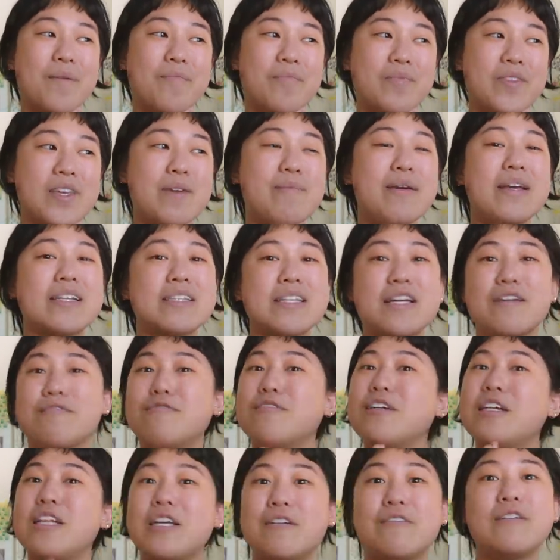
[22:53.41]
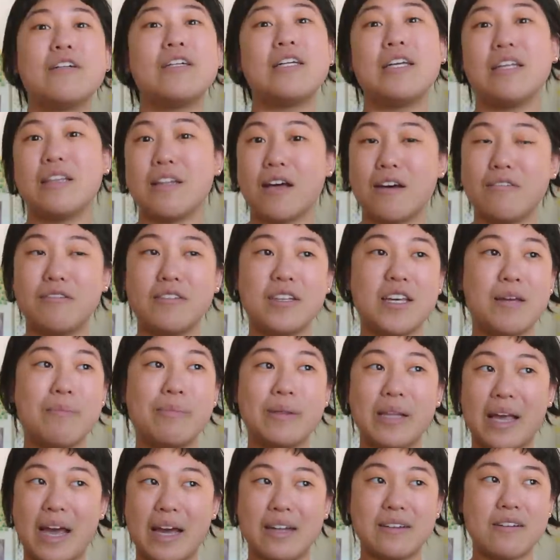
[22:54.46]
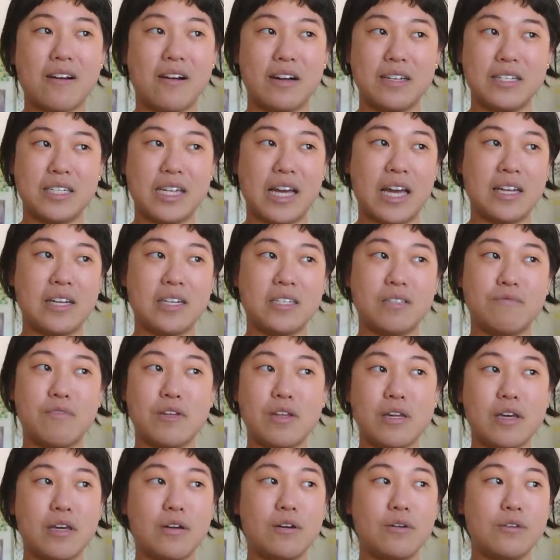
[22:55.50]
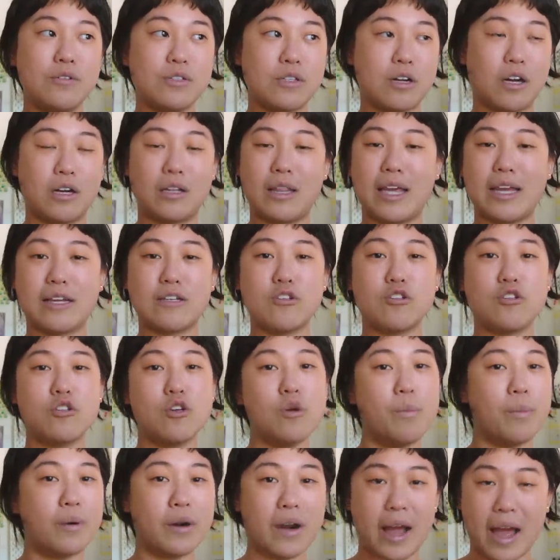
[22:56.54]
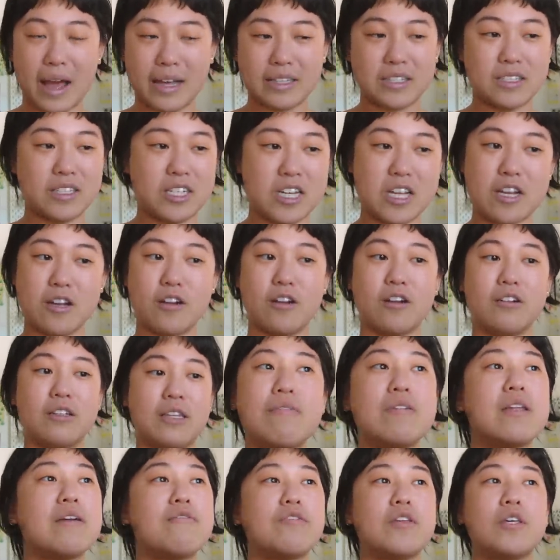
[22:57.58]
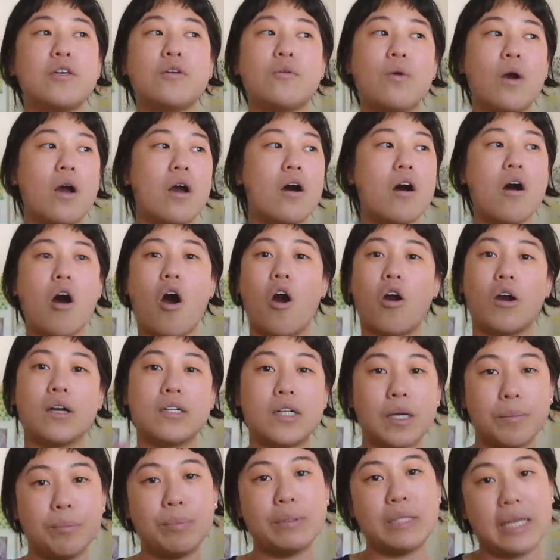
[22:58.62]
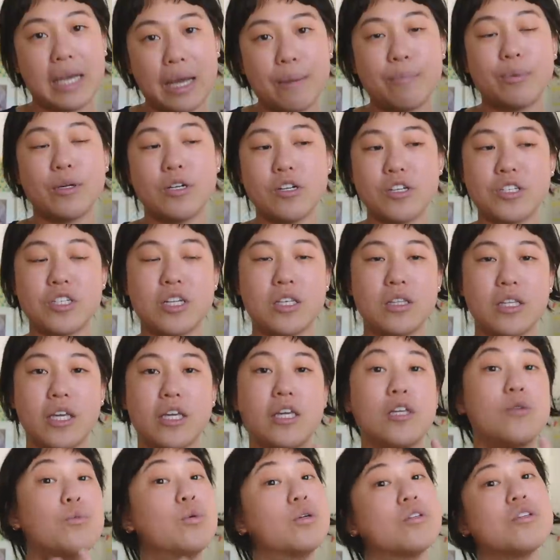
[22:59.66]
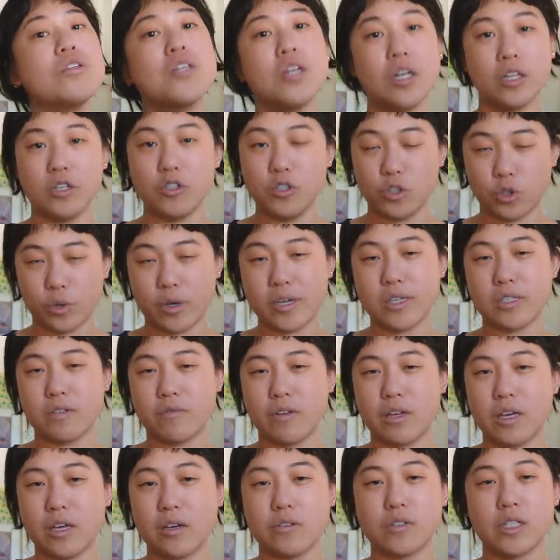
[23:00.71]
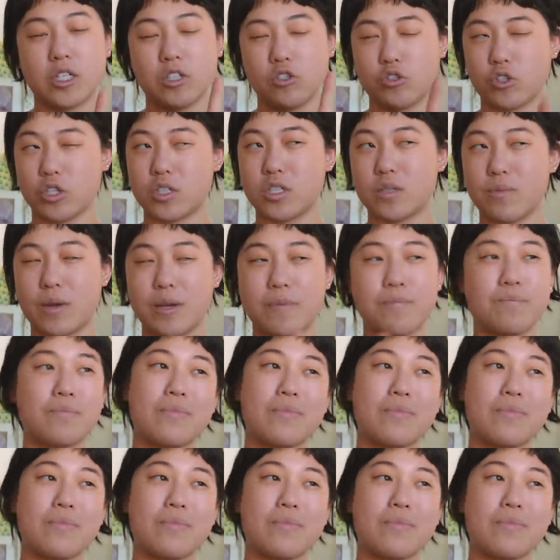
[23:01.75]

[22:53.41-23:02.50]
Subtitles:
He makes like really, really lovely plant content. His videos are like super S tier. Even if you aren't a plant person, like you will still enjoy his videos, like trust me.